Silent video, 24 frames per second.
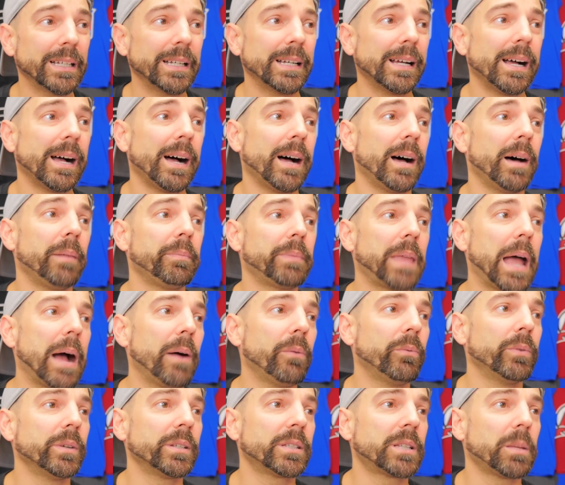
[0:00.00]
Um, that
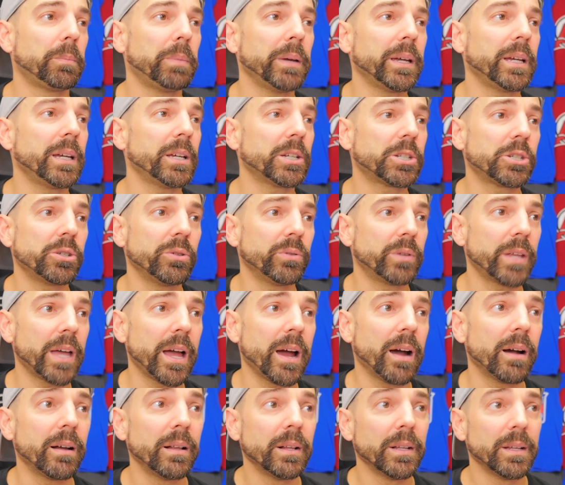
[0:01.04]
was the big issue
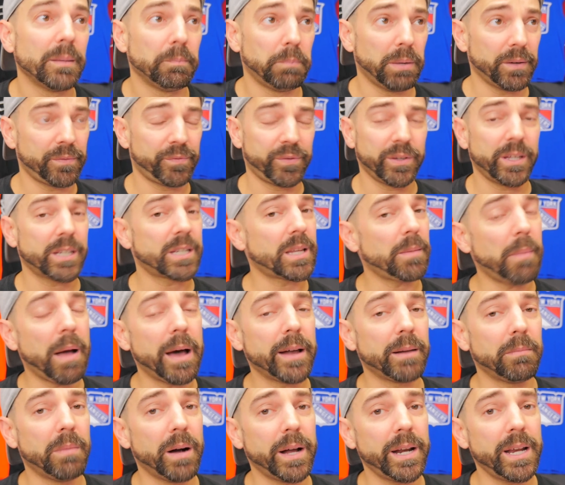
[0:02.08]
there. But for this
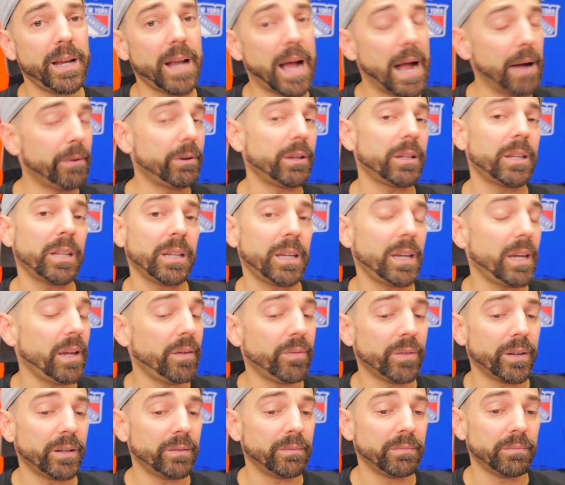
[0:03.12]
amount of money, I would think
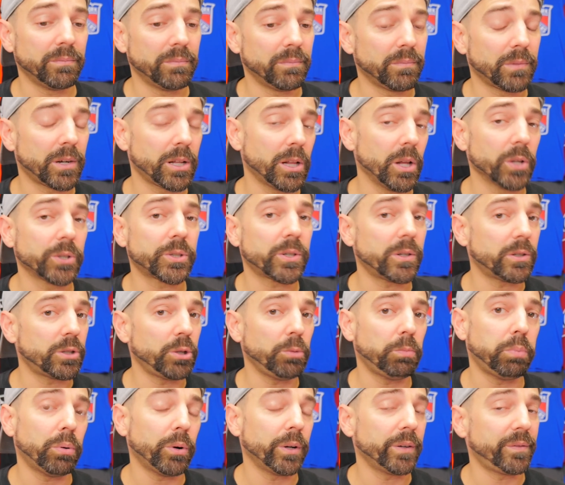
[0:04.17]
even closer to
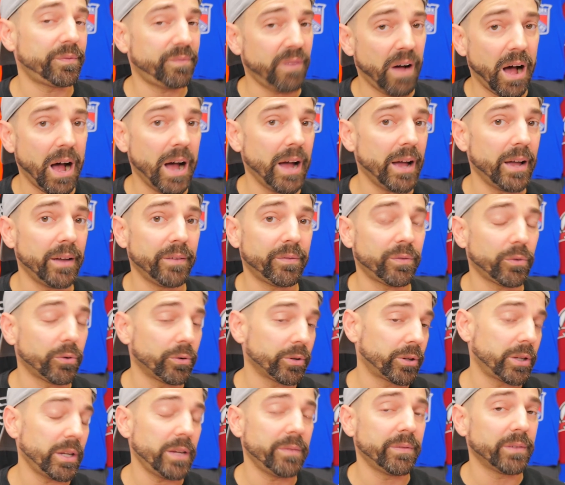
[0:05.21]
2.5 or
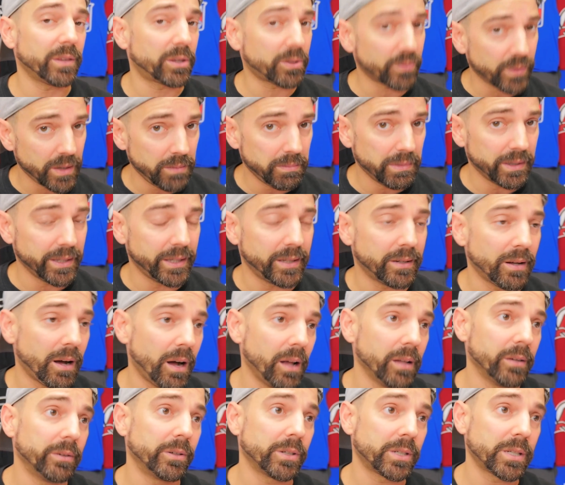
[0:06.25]
even three million
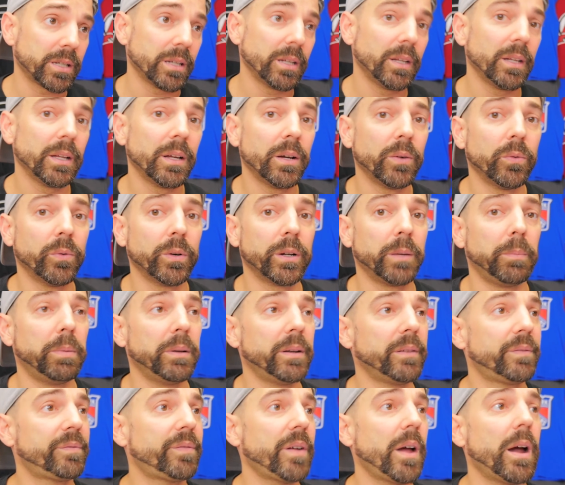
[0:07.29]
dollars would have been
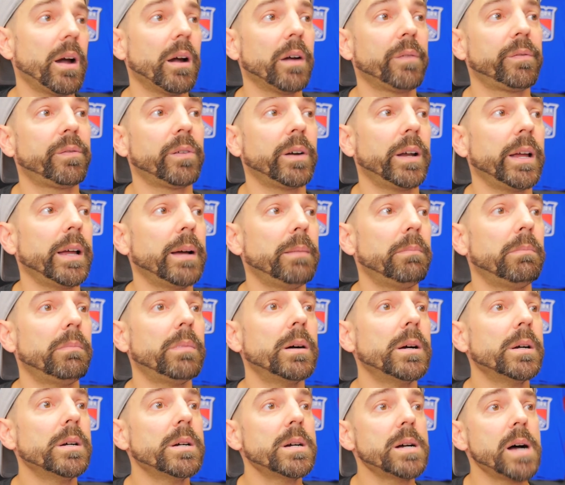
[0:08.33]
fair for him.
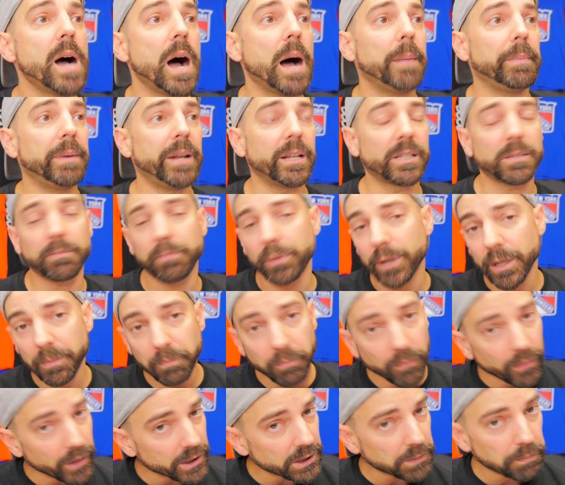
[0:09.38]
Um, he doesn't put up
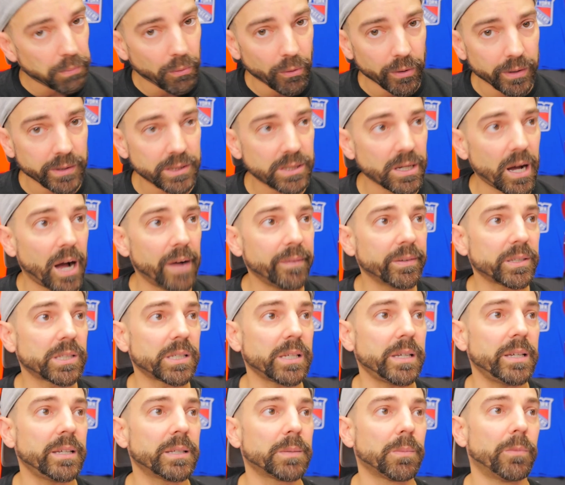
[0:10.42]
much points.
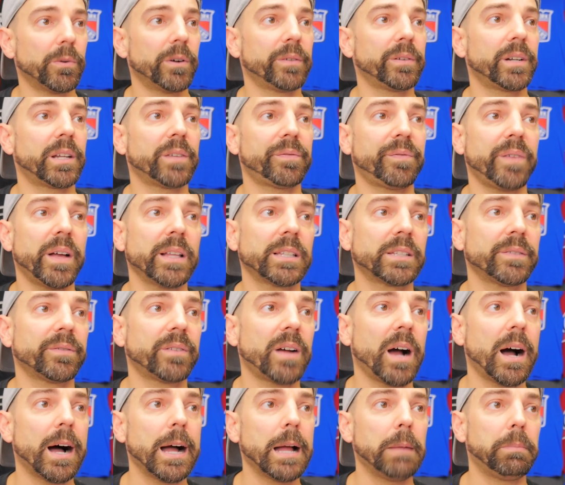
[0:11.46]
Obviously, he's more of a defensive
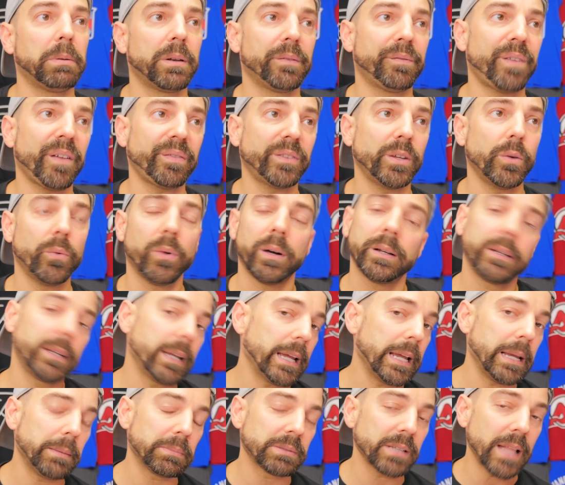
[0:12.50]
guy. But in 51
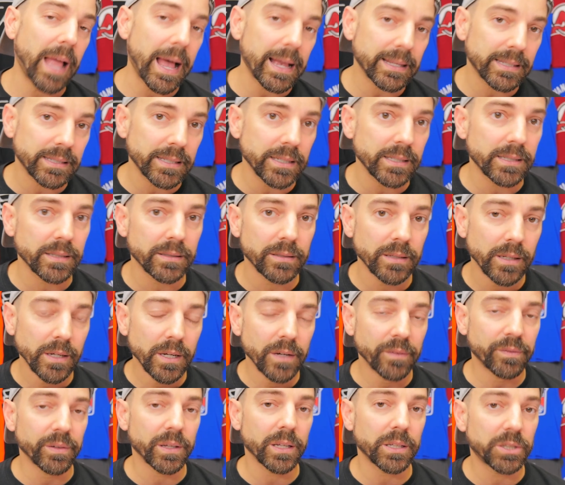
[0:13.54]
games last season
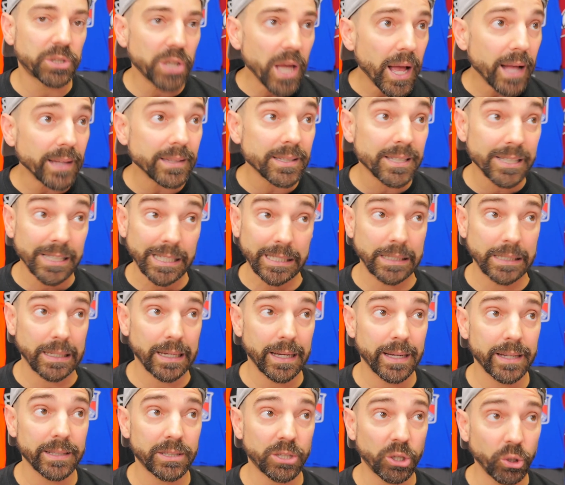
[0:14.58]
for the Jets,
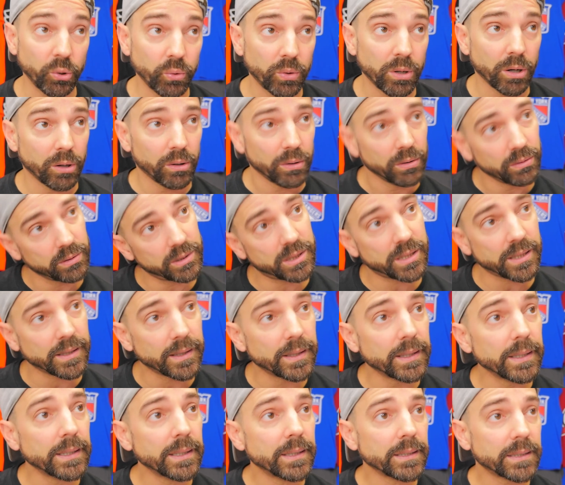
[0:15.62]
had two goals,
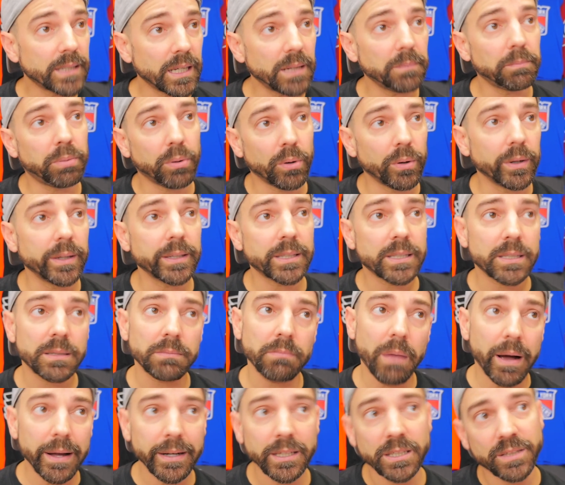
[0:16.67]
10 points,
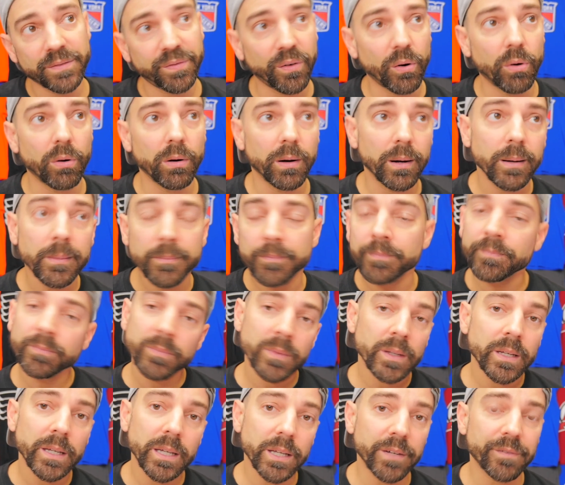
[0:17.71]
minus four
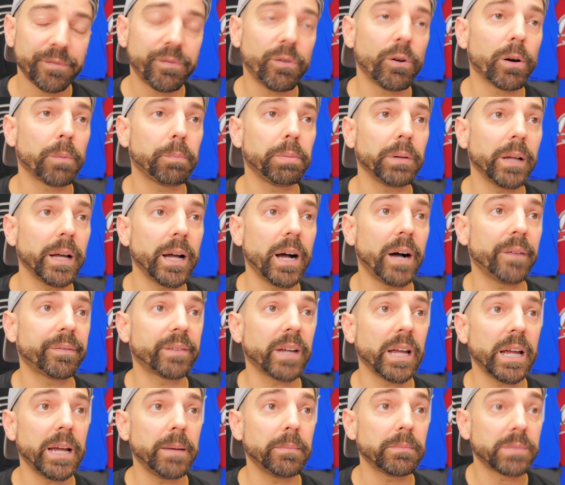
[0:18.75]
in four playoff
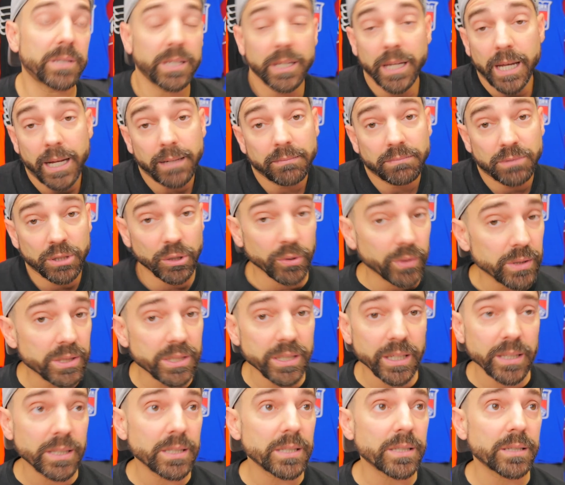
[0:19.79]
games. He had two
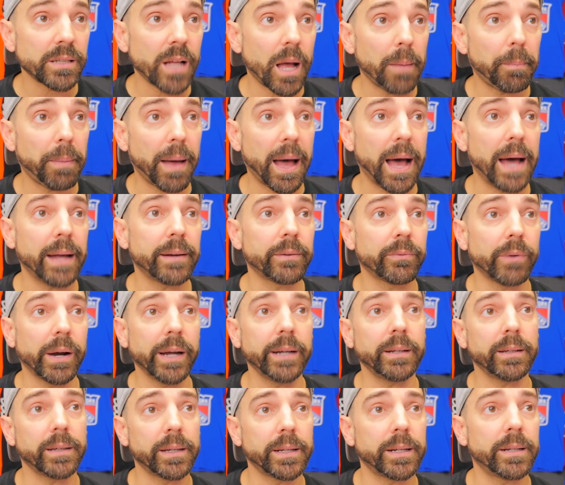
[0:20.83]
assists, not bad,
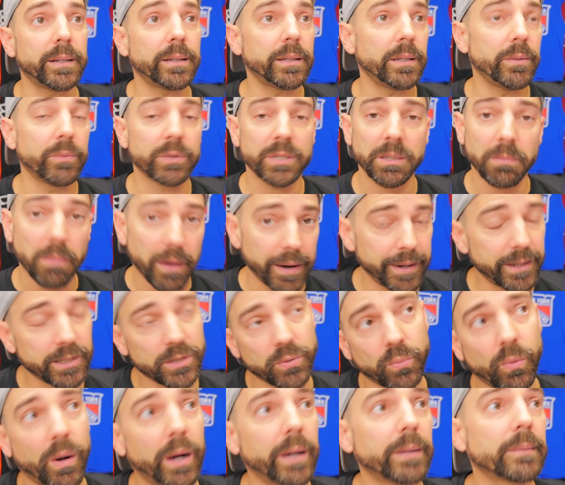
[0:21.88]
right? And he was a minus
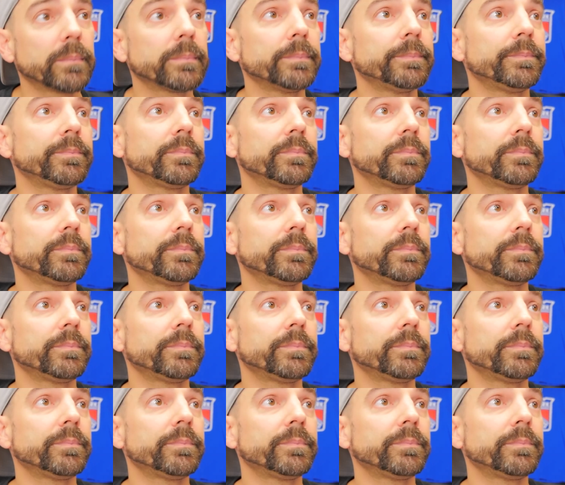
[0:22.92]
one.